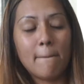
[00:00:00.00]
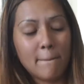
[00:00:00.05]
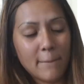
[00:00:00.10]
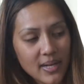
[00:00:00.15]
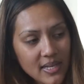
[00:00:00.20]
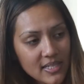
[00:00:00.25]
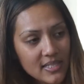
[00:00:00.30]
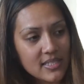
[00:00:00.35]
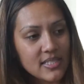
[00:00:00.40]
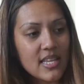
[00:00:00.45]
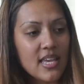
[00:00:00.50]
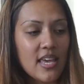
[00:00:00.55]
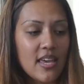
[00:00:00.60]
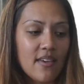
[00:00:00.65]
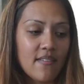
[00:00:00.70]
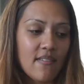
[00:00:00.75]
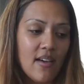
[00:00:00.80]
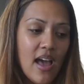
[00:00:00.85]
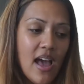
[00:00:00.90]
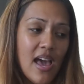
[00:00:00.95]
But
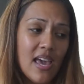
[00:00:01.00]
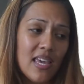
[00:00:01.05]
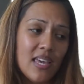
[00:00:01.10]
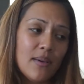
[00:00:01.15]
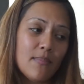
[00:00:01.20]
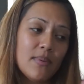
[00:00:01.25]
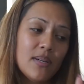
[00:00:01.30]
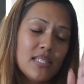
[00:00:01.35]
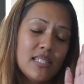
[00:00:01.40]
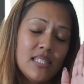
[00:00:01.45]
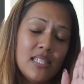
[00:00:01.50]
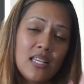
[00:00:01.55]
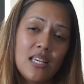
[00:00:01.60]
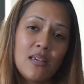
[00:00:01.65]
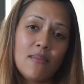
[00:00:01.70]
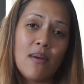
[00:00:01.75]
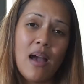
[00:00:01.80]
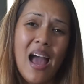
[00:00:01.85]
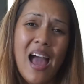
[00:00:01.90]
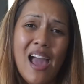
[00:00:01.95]
if I am a
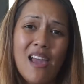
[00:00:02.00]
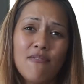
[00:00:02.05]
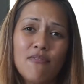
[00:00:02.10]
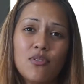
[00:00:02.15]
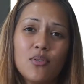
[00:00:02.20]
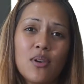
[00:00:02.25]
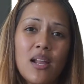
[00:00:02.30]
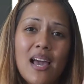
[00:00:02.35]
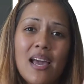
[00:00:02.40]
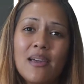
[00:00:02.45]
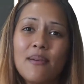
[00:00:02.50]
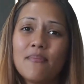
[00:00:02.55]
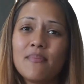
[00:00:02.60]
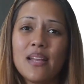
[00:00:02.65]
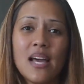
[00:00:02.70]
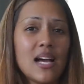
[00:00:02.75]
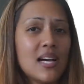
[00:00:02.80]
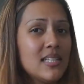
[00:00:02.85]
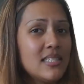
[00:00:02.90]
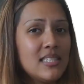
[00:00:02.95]
team iPhone, I am
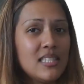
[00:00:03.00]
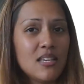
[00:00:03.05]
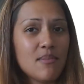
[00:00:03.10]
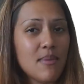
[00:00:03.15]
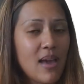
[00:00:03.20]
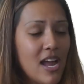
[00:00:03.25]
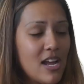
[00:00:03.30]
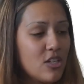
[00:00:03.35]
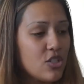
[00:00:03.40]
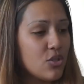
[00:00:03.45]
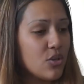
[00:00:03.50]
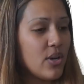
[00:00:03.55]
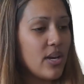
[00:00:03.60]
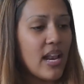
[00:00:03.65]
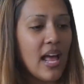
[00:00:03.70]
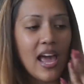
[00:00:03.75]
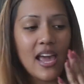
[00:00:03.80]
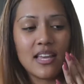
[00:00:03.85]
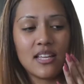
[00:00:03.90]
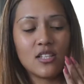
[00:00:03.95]
not a team
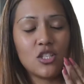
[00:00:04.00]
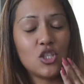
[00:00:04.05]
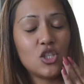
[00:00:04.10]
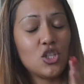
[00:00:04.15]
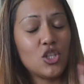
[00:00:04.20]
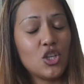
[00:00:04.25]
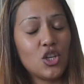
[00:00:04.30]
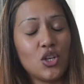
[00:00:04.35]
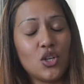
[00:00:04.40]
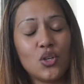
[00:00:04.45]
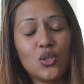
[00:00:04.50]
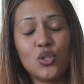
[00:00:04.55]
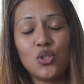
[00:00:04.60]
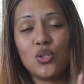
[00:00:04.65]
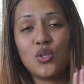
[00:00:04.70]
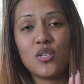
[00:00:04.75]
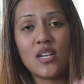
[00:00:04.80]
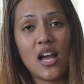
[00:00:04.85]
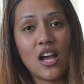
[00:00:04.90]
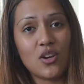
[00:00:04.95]
Android. I still
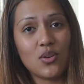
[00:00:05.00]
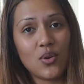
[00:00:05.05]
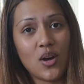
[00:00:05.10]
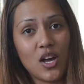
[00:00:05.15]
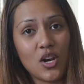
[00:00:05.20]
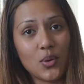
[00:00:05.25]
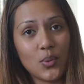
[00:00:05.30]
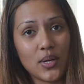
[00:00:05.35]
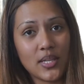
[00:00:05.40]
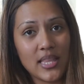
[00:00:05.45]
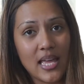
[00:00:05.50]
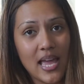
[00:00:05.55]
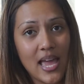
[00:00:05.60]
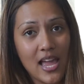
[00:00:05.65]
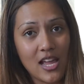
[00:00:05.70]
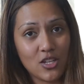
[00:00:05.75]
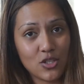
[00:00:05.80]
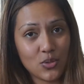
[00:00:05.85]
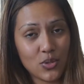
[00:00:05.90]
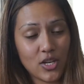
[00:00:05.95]
do not know how to work that
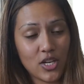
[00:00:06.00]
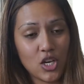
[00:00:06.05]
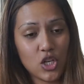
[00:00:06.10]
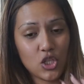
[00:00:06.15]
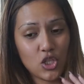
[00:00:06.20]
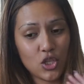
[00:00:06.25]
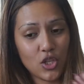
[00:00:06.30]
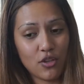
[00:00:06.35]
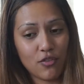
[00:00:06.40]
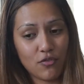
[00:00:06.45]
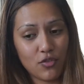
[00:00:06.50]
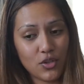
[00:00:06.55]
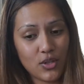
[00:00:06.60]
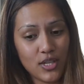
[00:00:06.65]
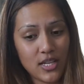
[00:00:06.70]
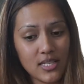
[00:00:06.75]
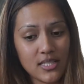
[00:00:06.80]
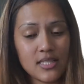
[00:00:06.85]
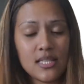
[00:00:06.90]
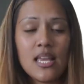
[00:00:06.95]
Android to the
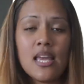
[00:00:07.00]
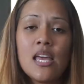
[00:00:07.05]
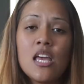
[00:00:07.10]
fullest.